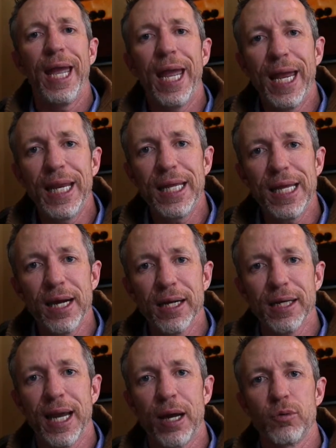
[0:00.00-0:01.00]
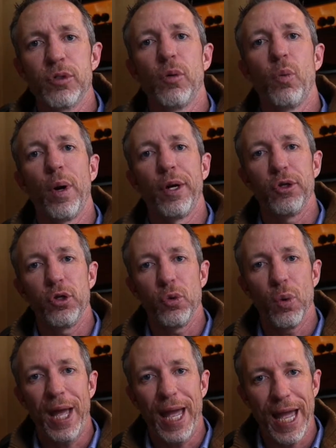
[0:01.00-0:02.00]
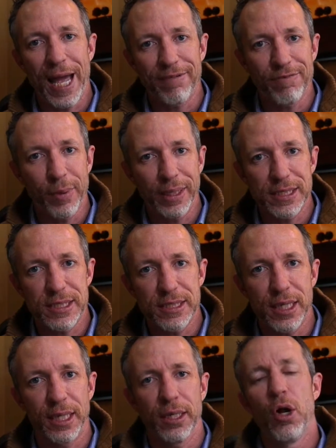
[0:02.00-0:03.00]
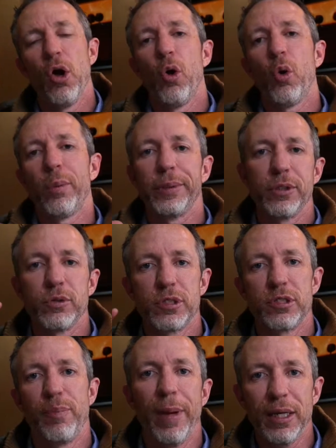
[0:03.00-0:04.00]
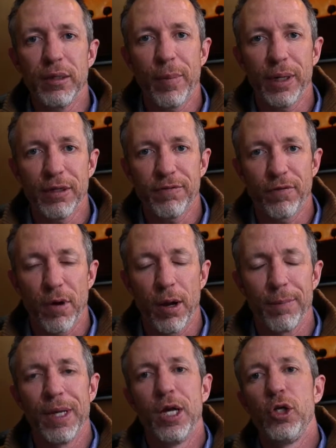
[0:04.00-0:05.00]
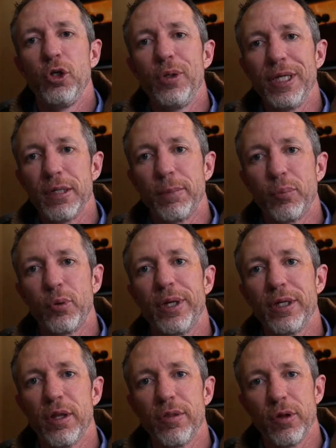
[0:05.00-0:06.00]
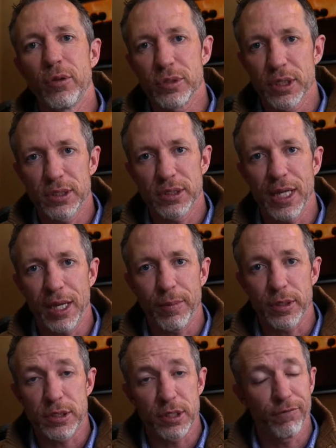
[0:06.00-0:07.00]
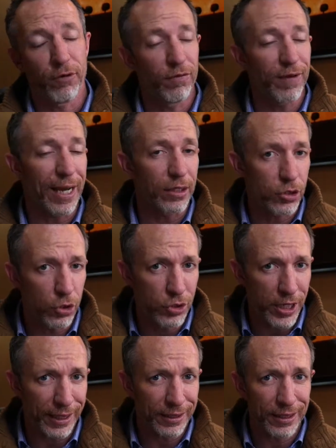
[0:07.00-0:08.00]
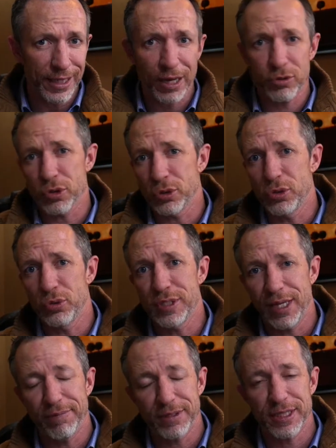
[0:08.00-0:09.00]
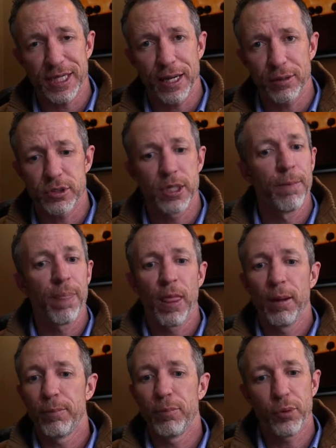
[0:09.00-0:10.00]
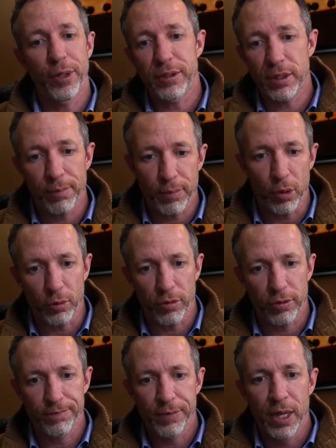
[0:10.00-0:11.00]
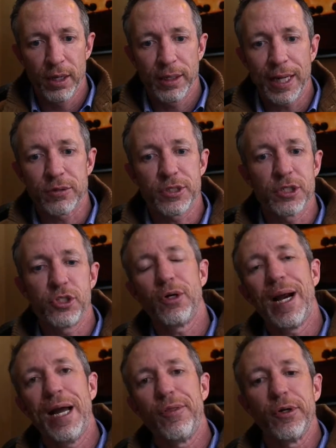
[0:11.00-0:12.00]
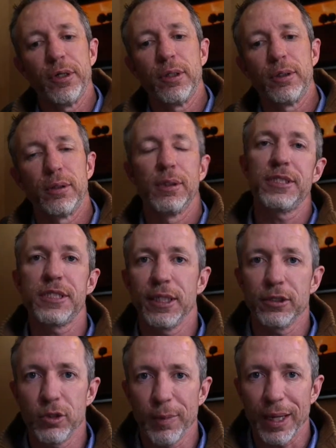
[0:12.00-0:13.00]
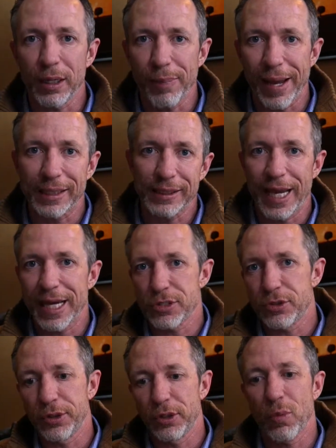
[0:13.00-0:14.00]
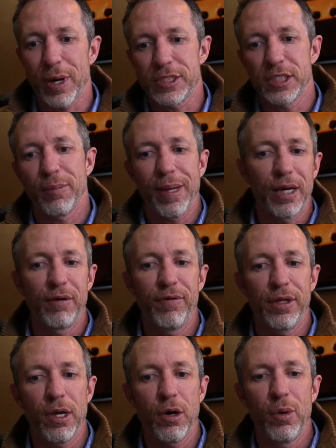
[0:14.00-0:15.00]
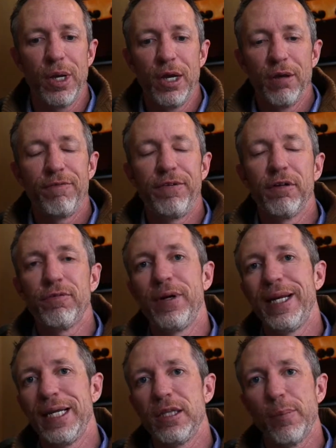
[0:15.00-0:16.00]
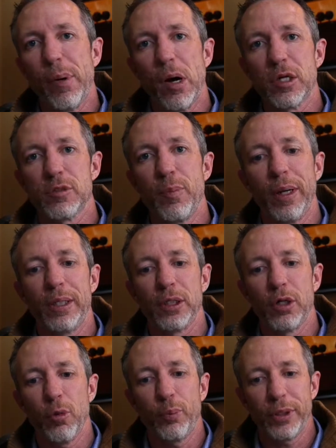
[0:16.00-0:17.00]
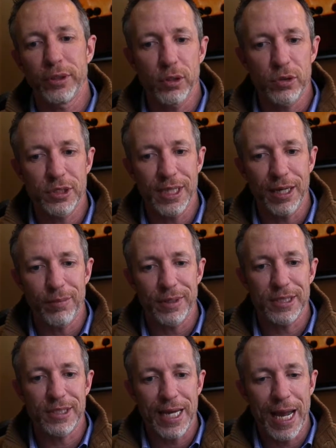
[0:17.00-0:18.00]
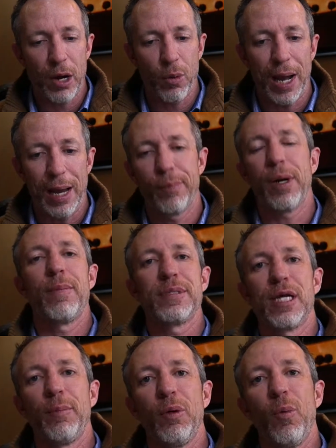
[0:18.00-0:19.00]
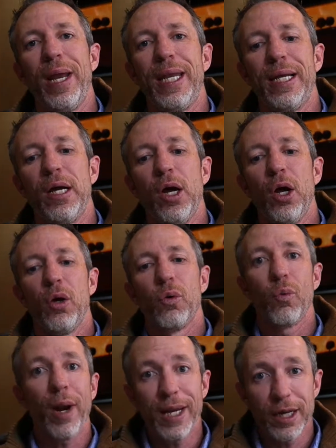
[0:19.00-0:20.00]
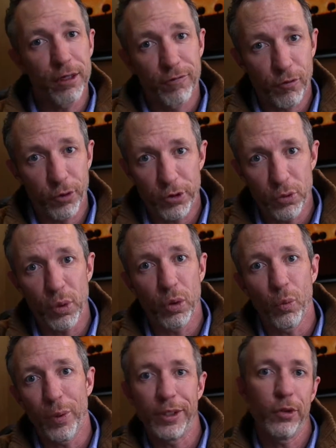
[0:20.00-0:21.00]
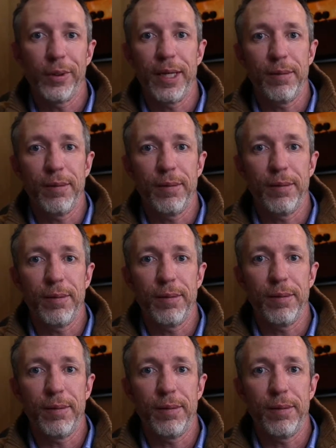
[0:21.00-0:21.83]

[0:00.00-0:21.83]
Any account where you have money sitting or where you spend money from, you need to print those statements. If you've got 2 checking accounts or 2 savings accounts, print them both. Now, since you're either listening to me on a podcast or you're watching me on a video, feel free to hit the pause button. Go print those statements now. I promise I'll be waiting right here for you when you get back.